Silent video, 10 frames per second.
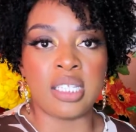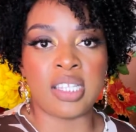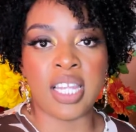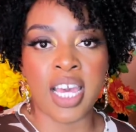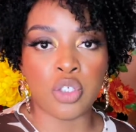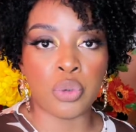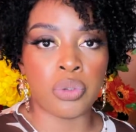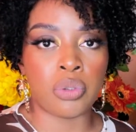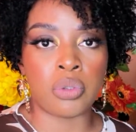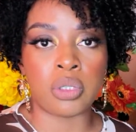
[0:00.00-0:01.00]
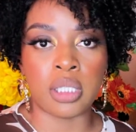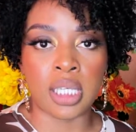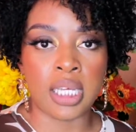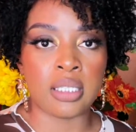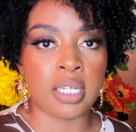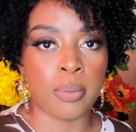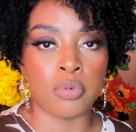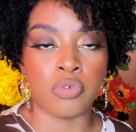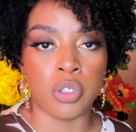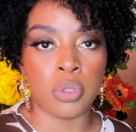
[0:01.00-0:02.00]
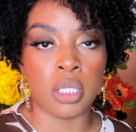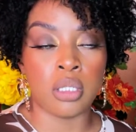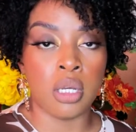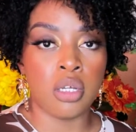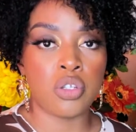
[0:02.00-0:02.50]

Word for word: natural looking type of unit.